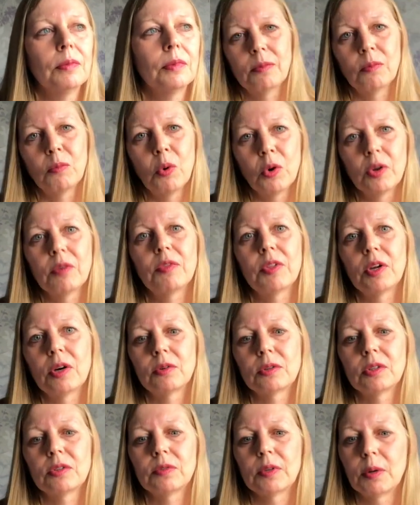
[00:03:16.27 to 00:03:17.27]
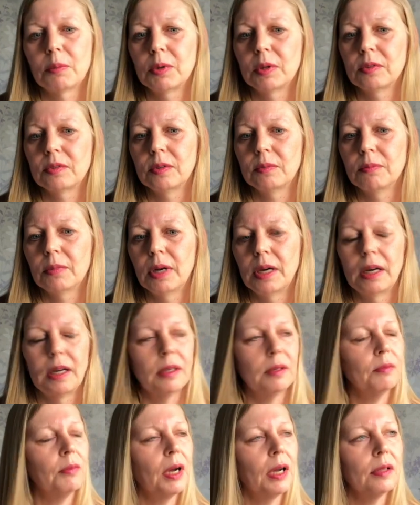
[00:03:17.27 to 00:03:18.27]
One of the oldest fabrics in
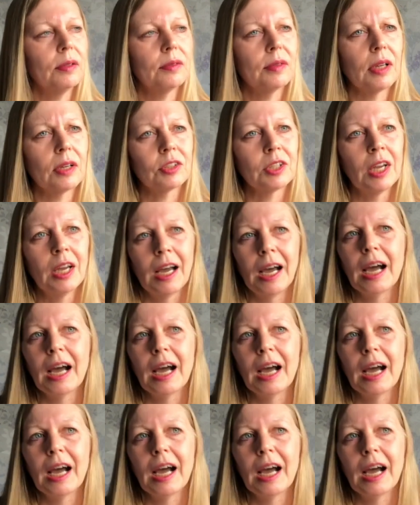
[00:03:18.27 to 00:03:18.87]
my stash.